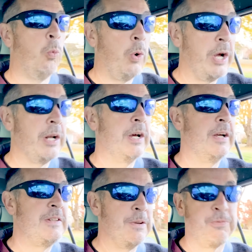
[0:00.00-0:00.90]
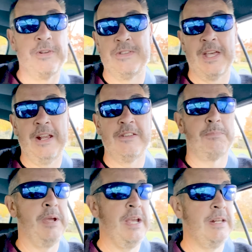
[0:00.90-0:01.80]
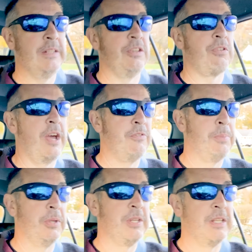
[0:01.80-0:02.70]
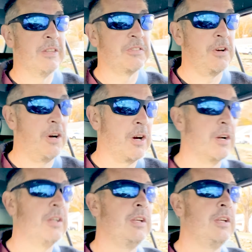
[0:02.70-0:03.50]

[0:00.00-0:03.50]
what a difference that has made in the drivability of this car.